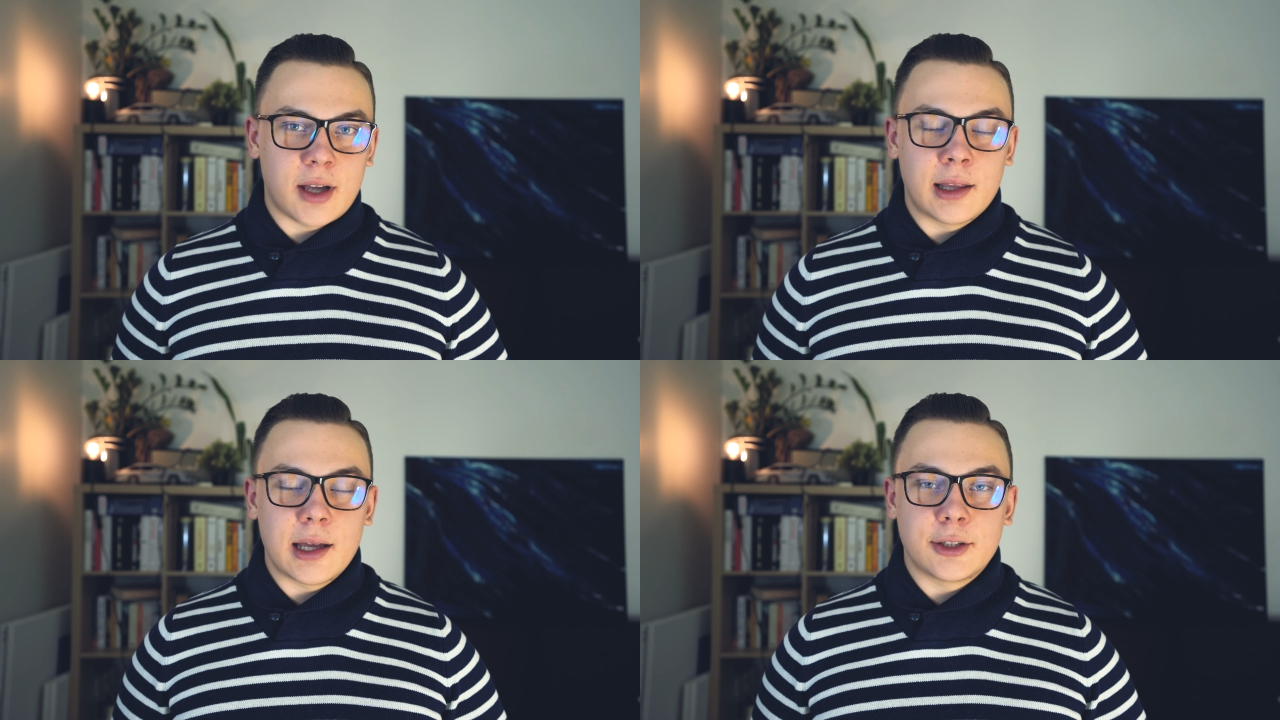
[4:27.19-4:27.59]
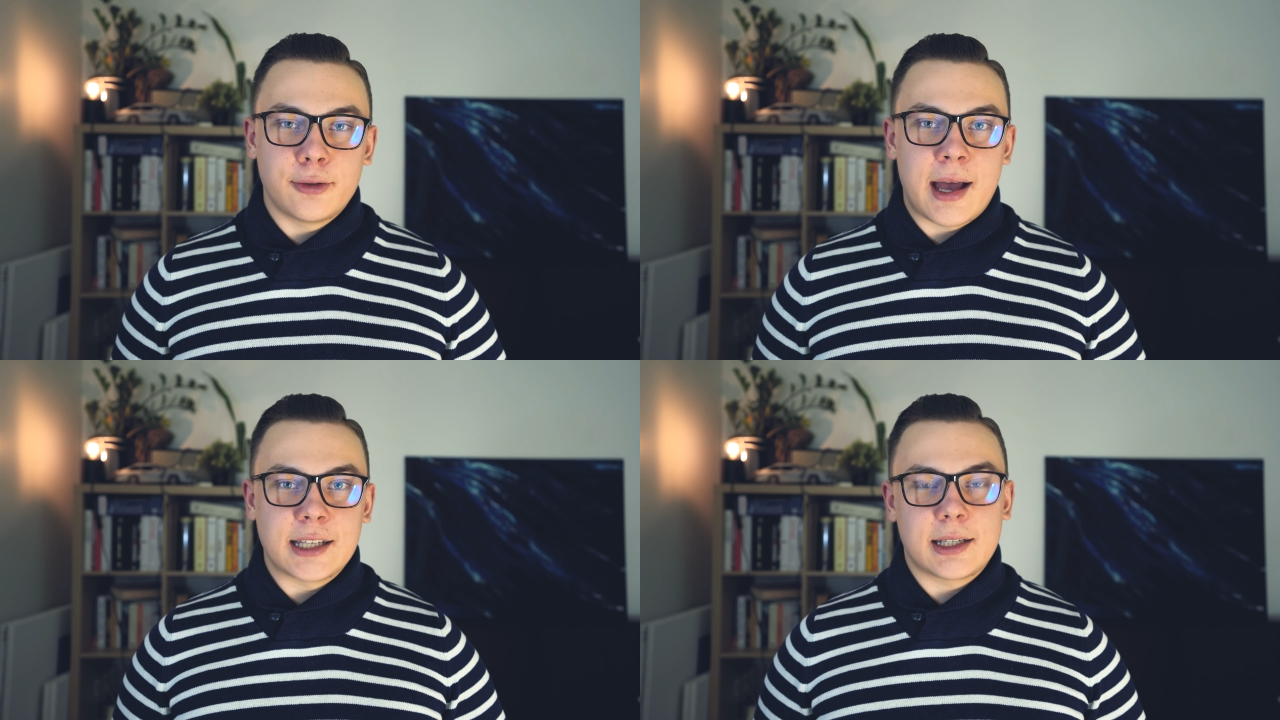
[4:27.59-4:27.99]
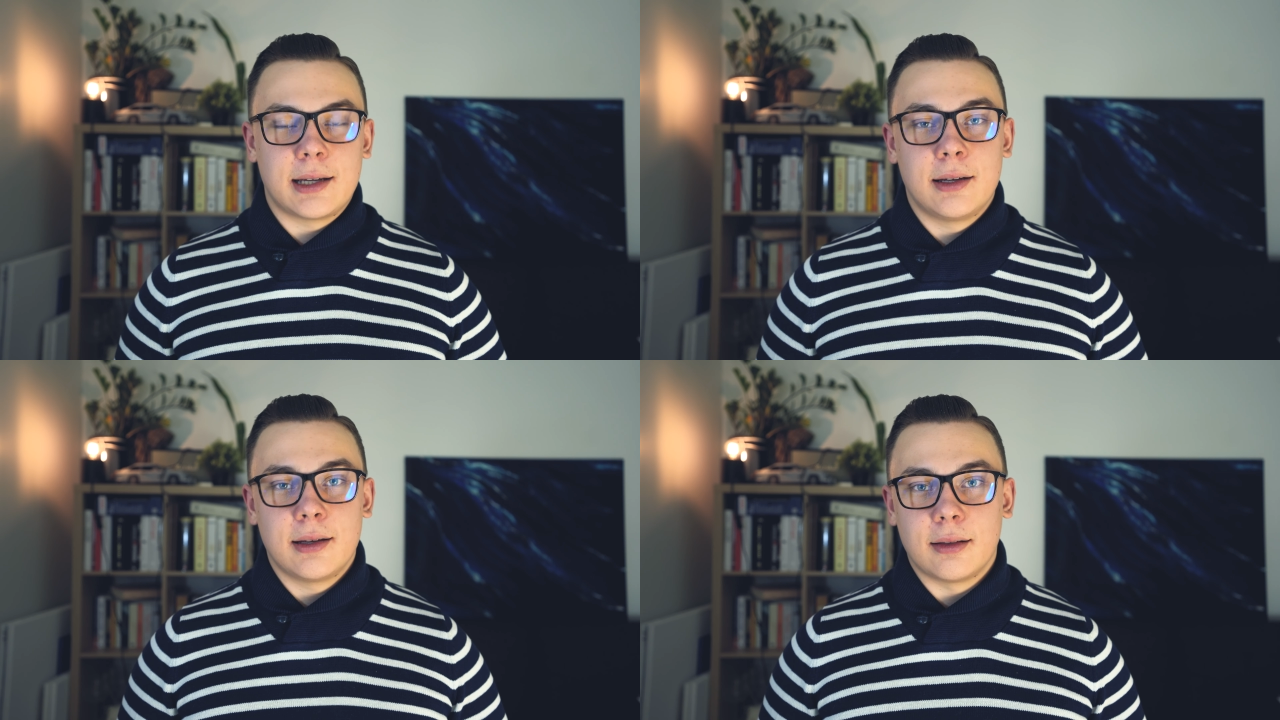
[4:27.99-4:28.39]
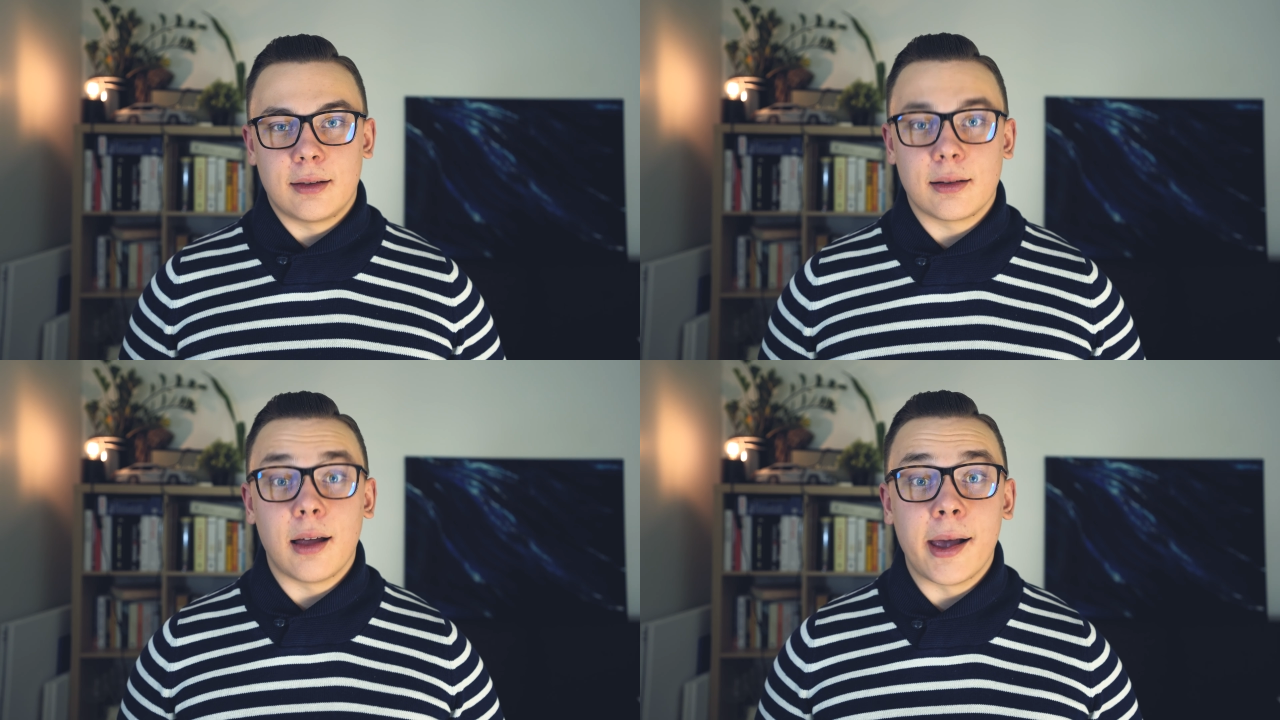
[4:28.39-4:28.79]
I like to ask
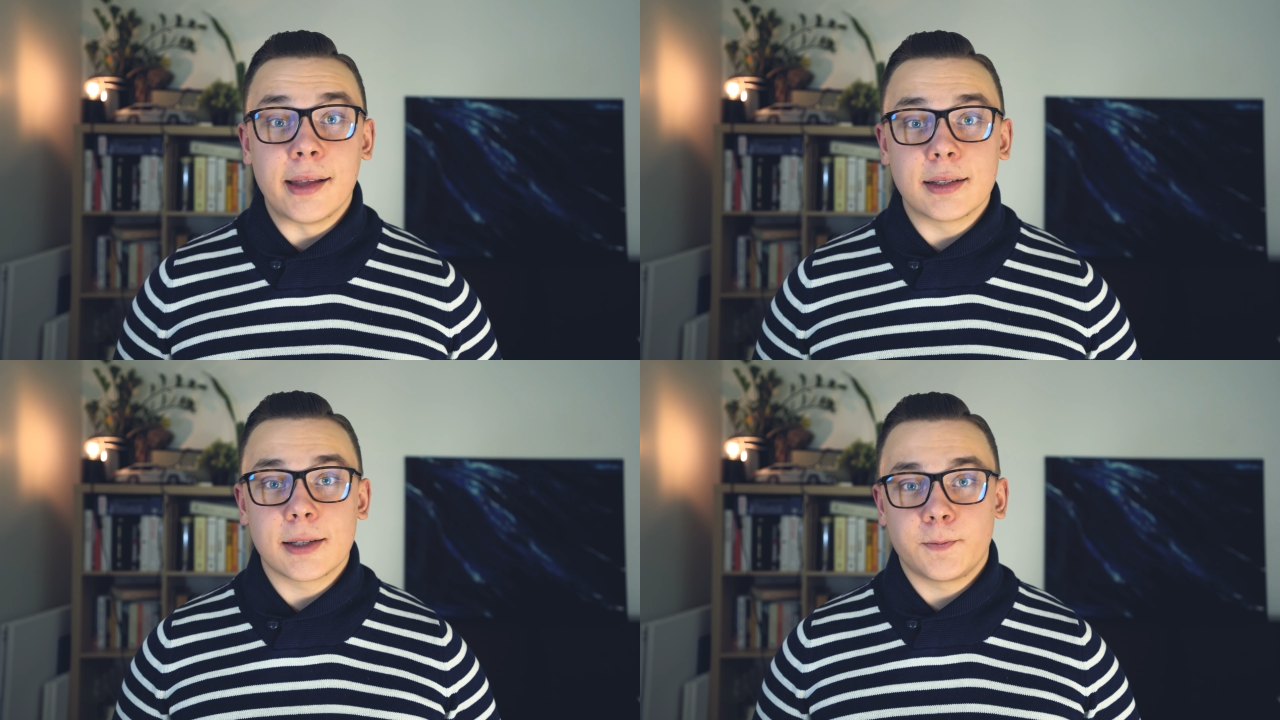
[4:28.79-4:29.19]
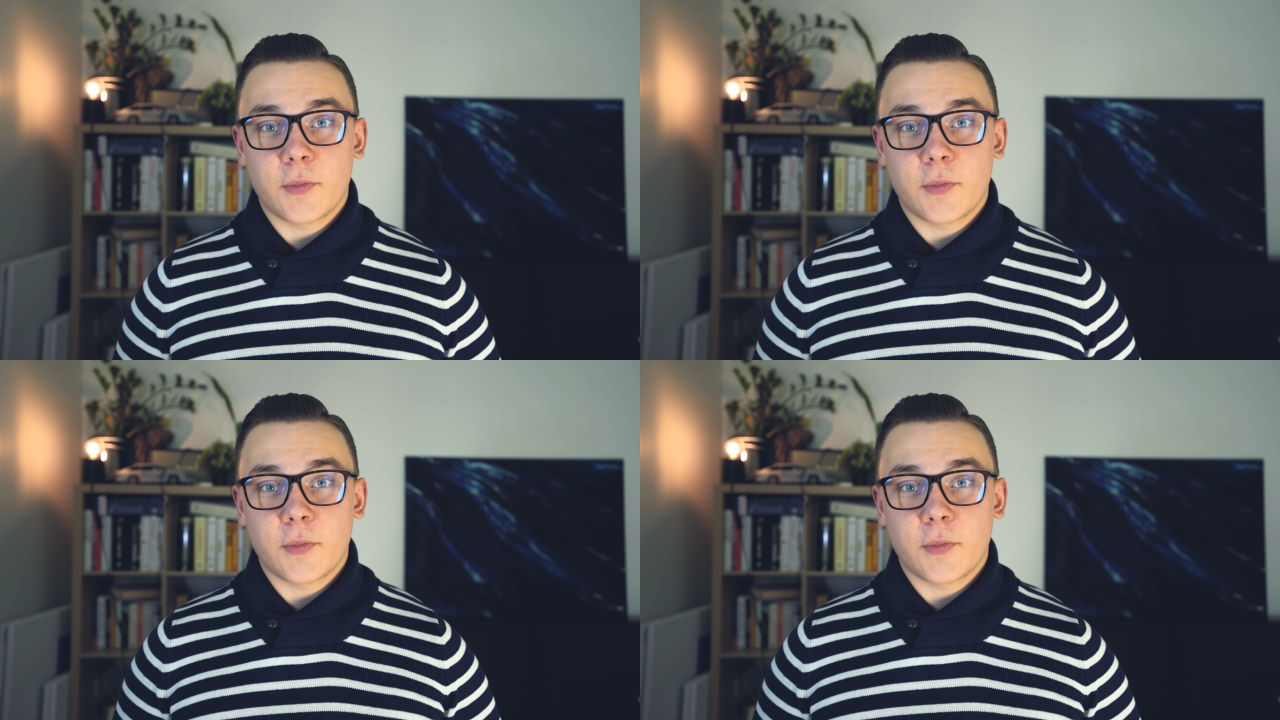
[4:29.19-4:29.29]
the client